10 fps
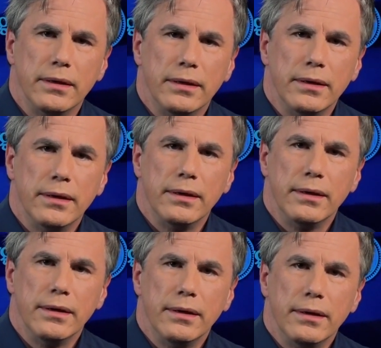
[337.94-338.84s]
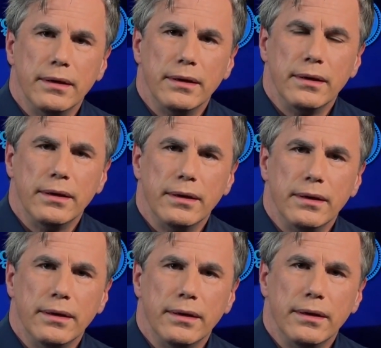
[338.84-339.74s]

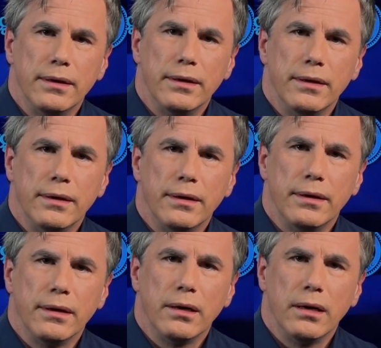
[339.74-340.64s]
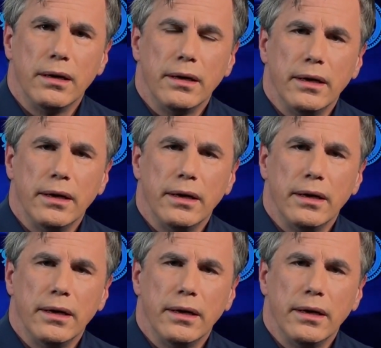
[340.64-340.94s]
(silence)